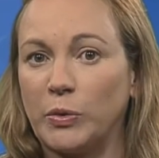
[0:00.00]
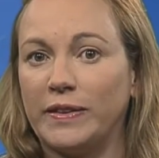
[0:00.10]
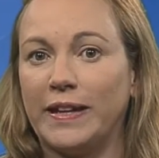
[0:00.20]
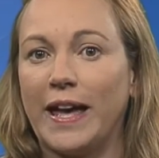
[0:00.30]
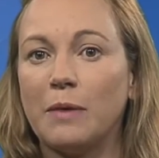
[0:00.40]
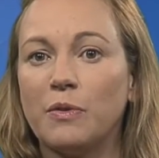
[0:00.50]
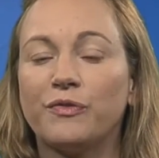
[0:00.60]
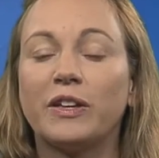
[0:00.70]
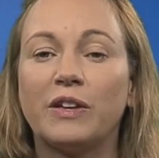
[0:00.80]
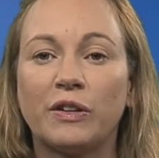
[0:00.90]
with the aim
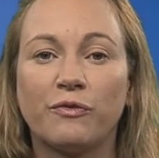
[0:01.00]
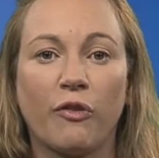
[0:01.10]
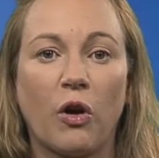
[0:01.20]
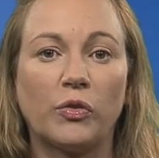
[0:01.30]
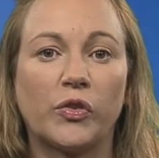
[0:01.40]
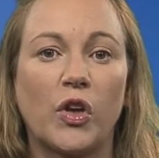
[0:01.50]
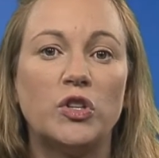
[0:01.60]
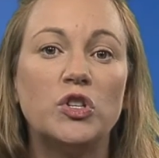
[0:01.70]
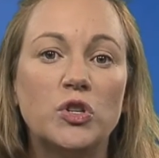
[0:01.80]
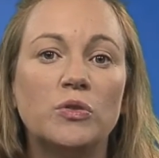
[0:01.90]
of giving France a
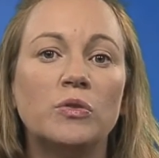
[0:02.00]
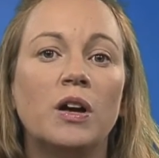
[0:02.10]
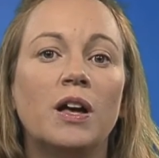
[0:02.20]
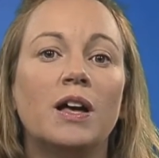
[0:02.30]
new